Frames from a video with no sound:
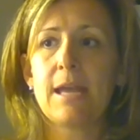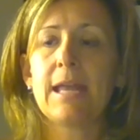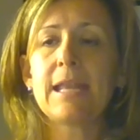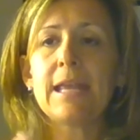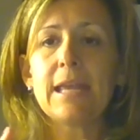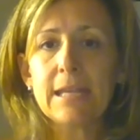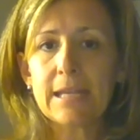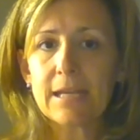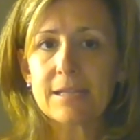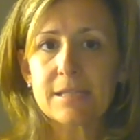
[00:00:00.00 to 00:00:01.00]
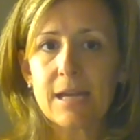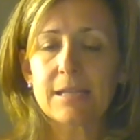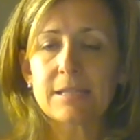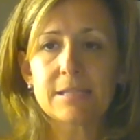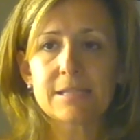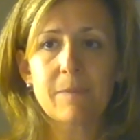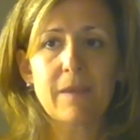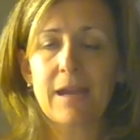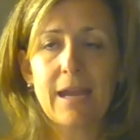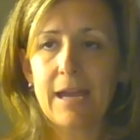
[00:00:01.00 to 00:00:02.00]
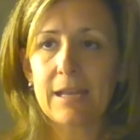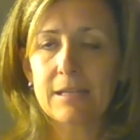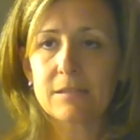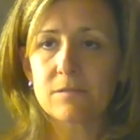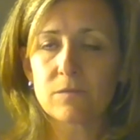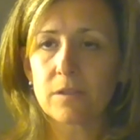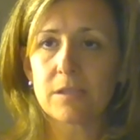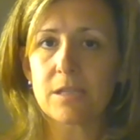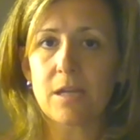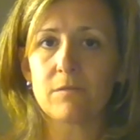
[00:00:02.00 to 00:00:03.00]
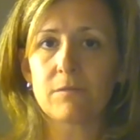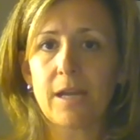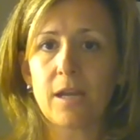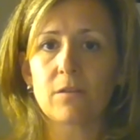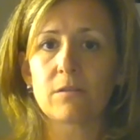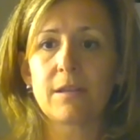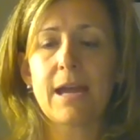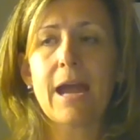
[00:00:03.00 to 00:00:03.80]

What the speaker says: And in it, I did something I hadn't really done regularly.